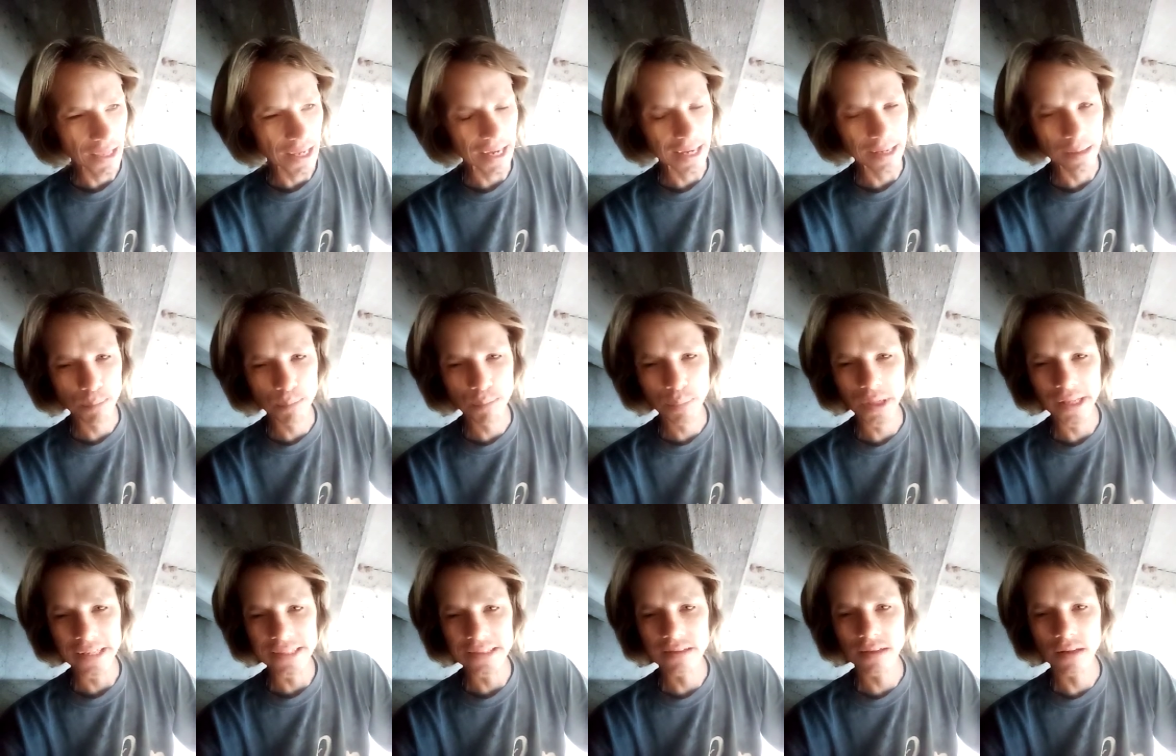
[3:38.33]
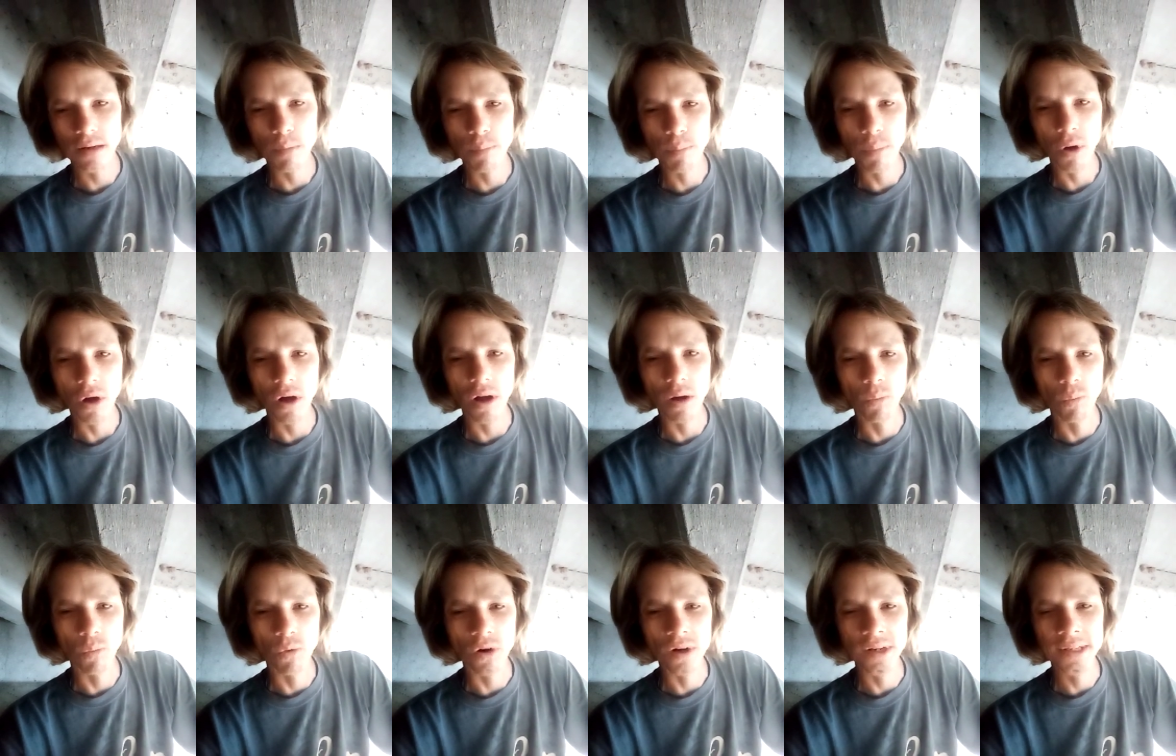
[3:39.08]
and place it
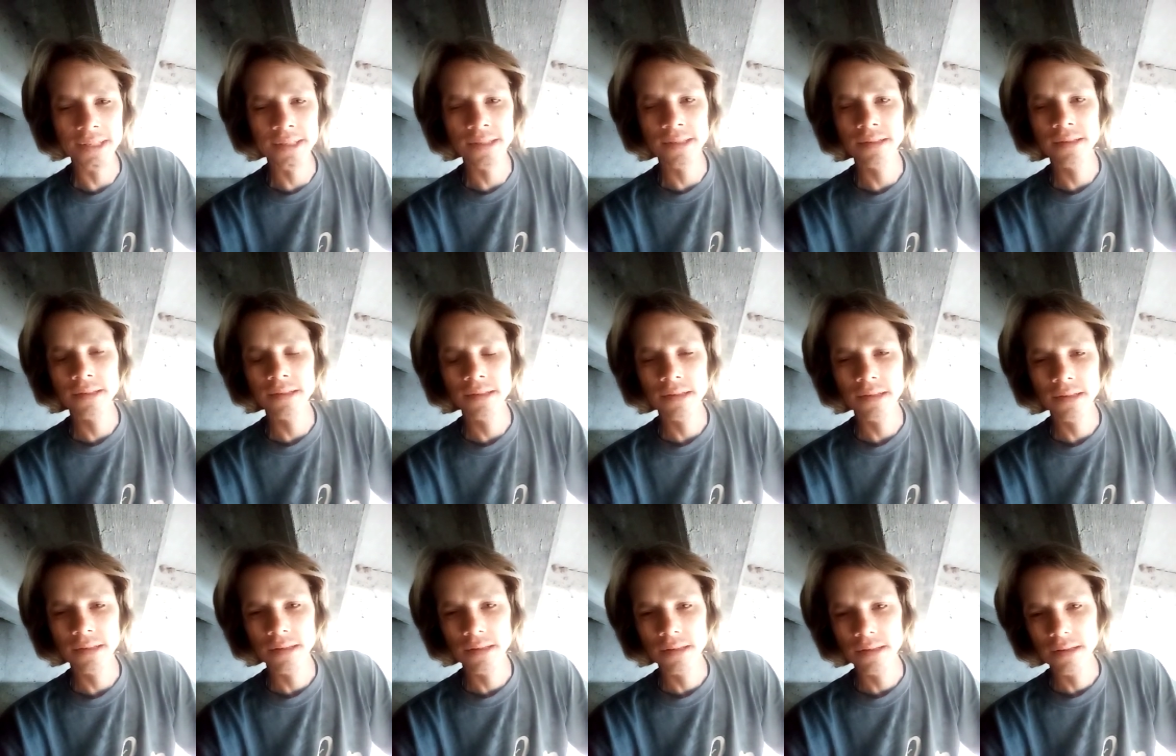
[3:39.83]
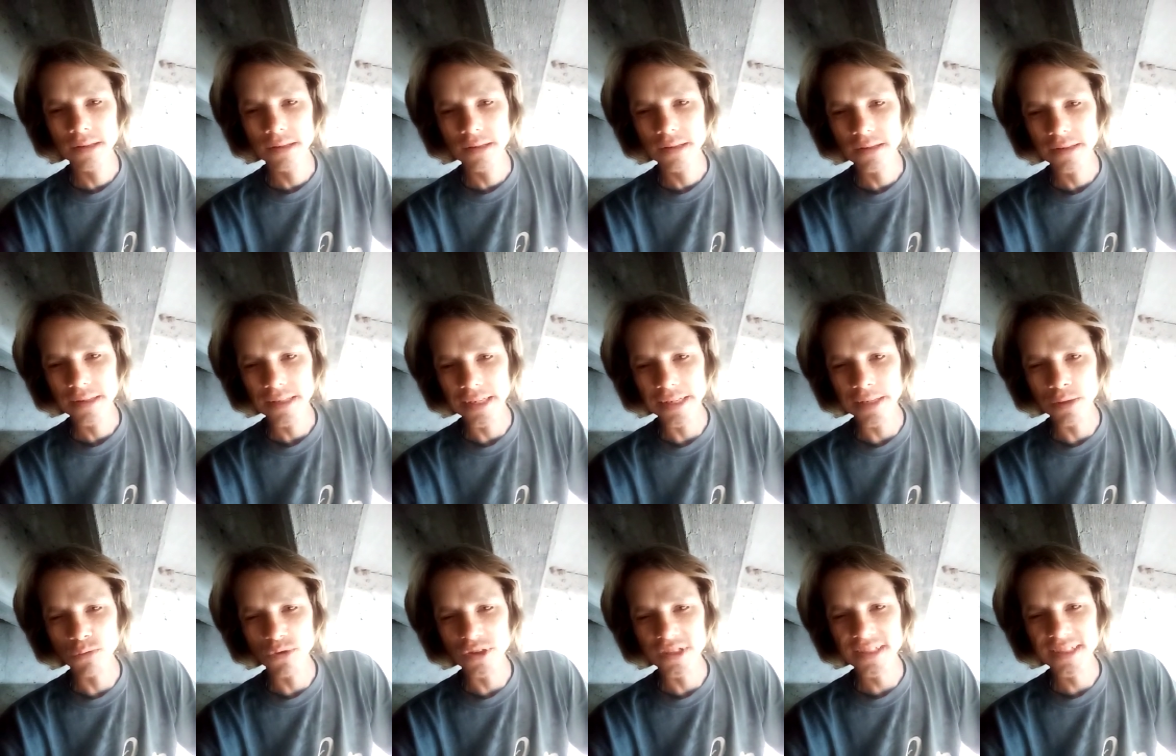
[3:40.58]
upon one
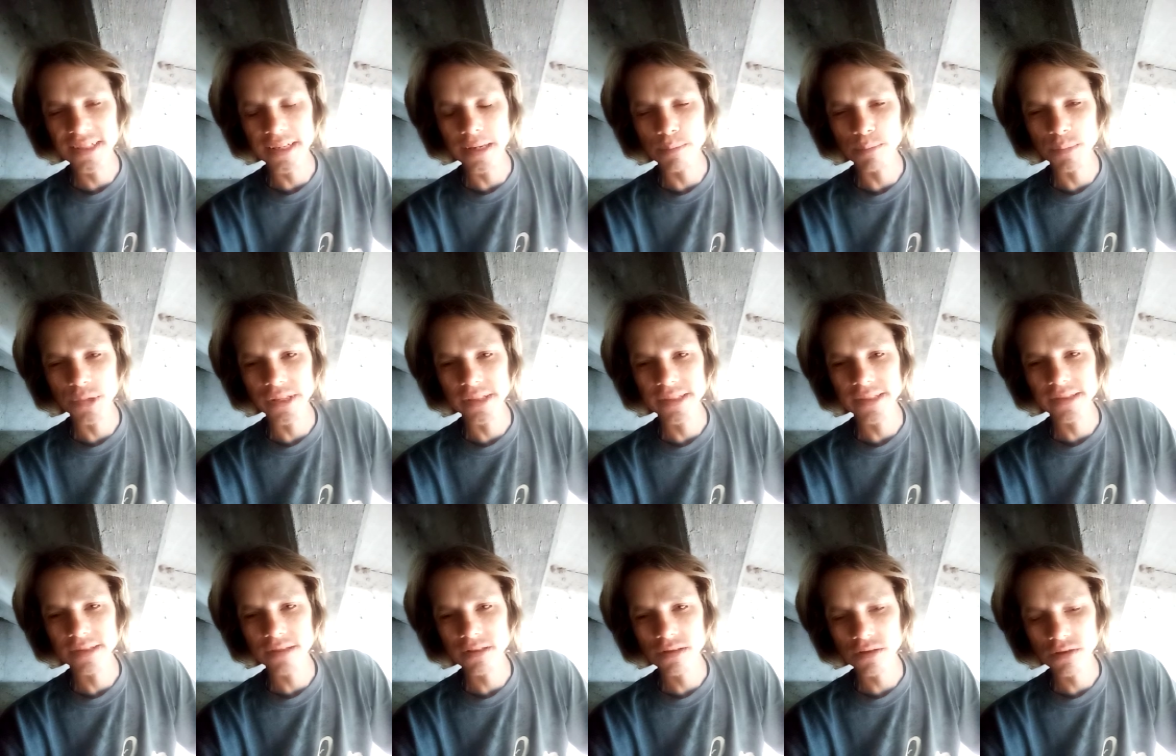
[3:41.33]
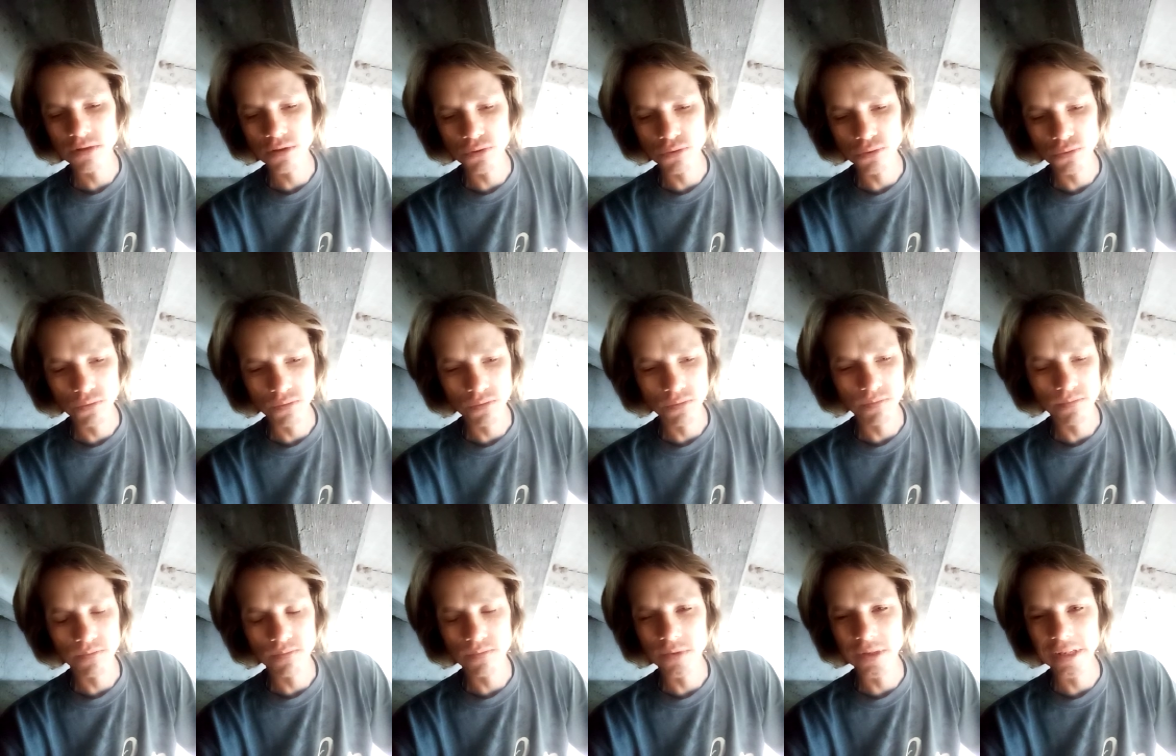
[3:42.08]
in resemblance to
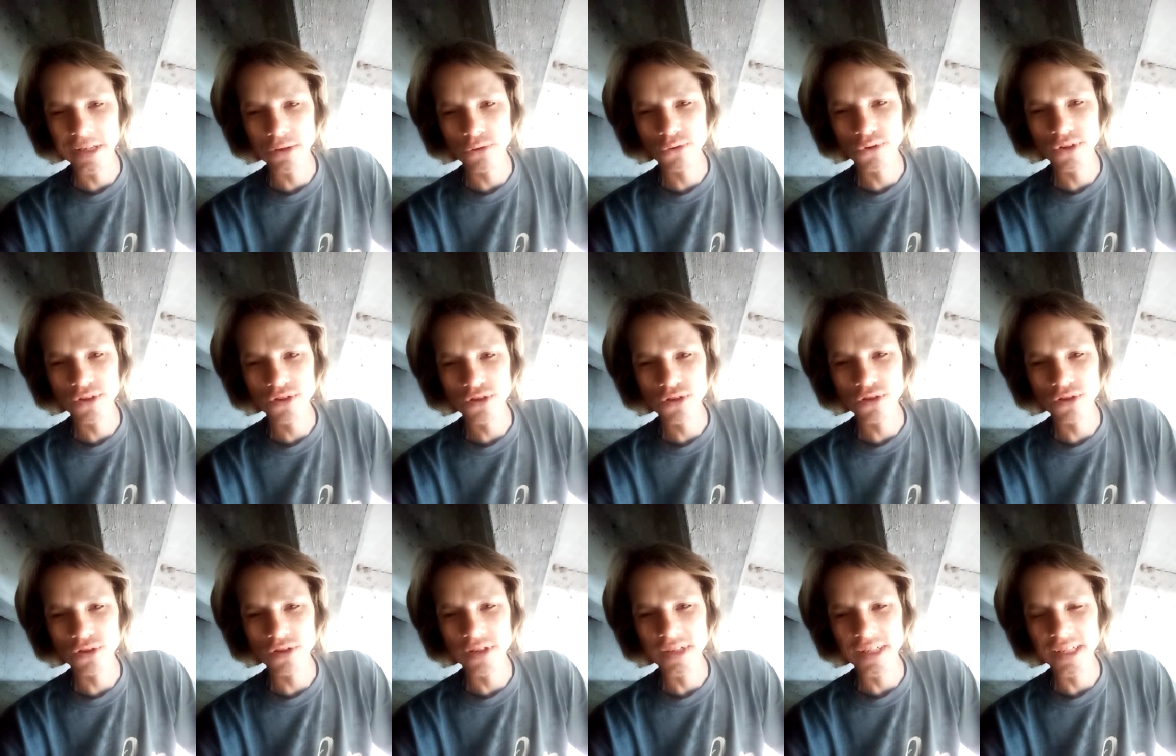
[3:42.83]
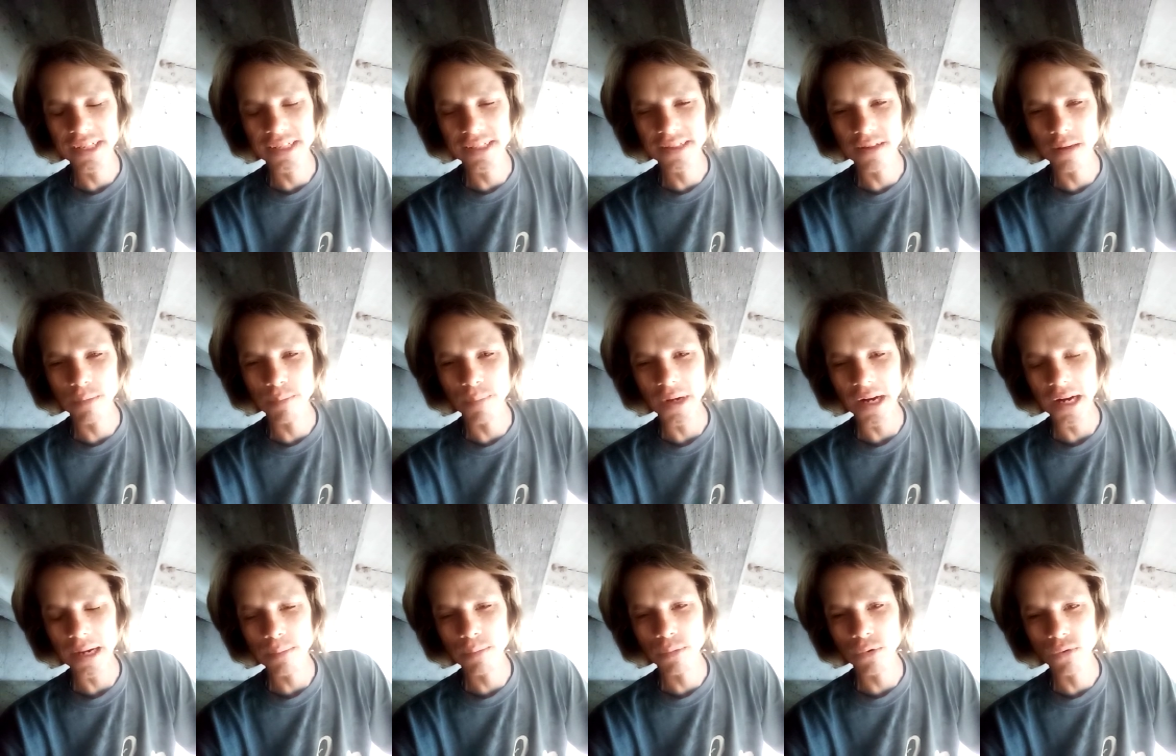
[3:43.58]
literature in the
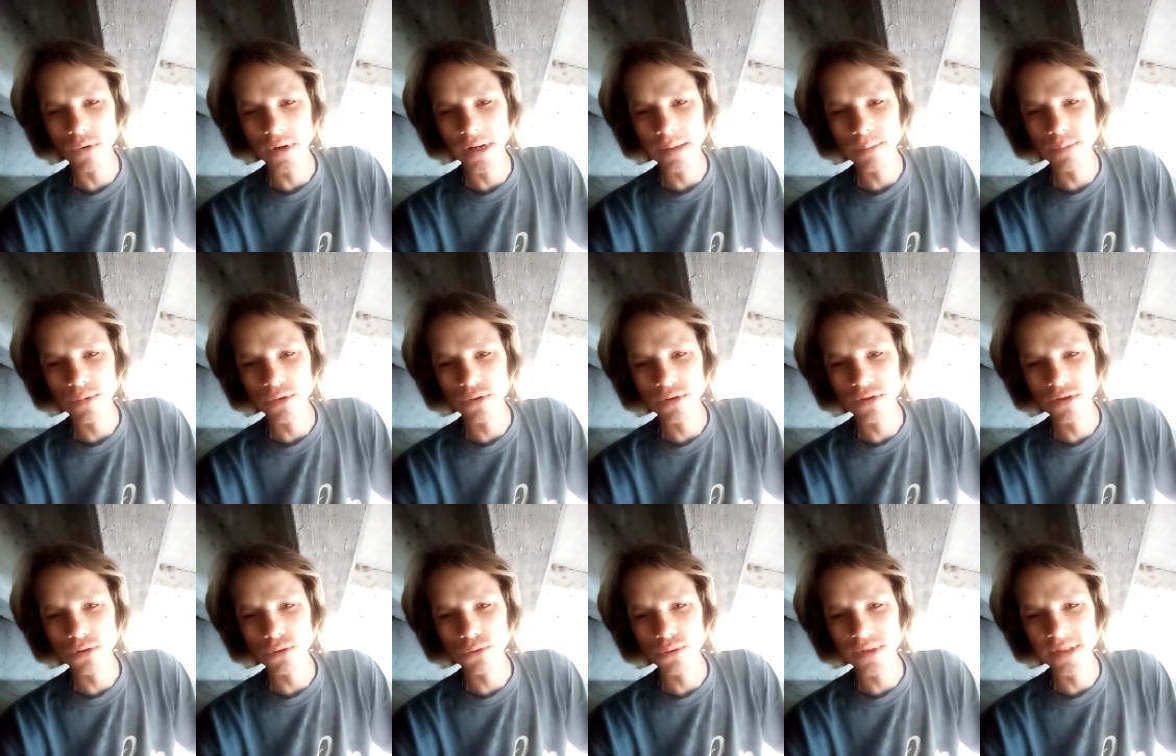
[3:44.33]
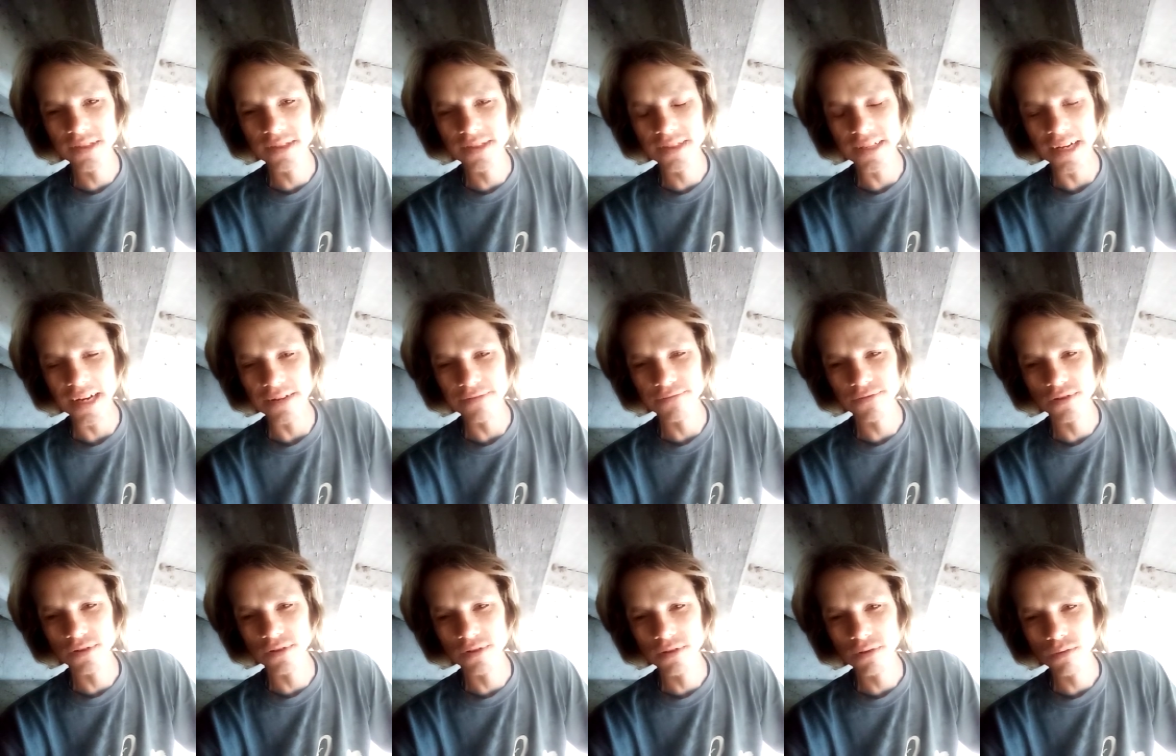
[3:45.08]
Bible able to
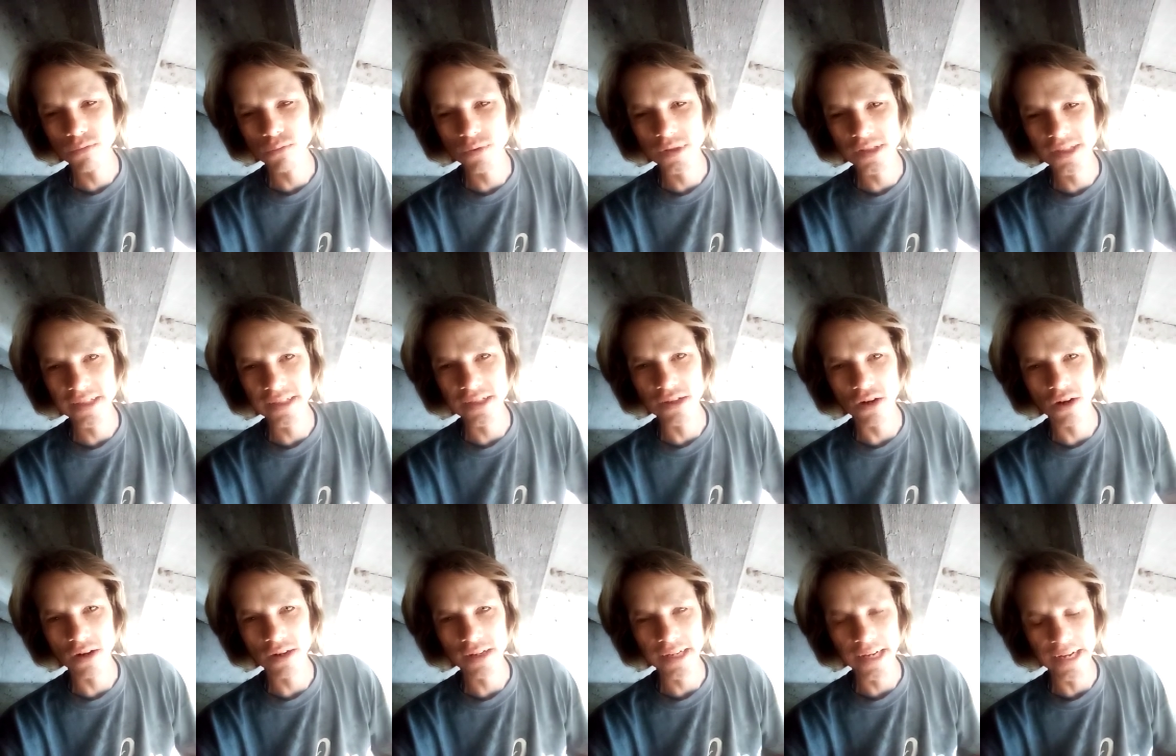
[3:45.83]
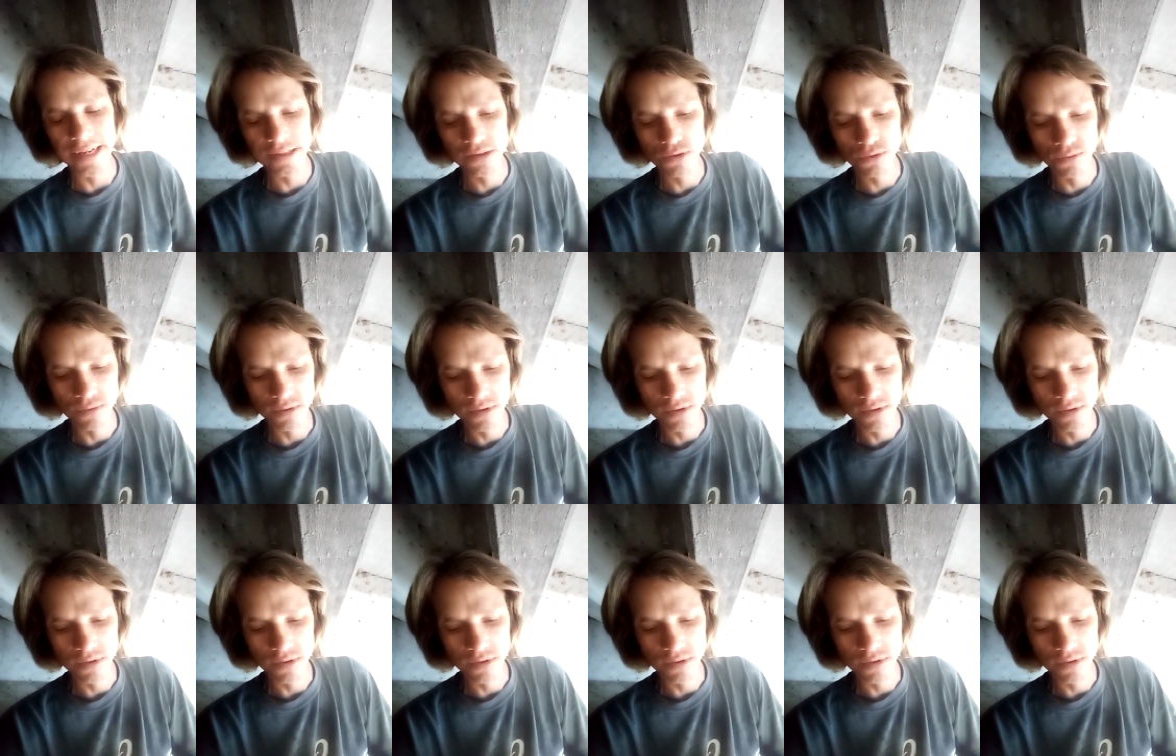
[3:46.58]
decipher the arcane,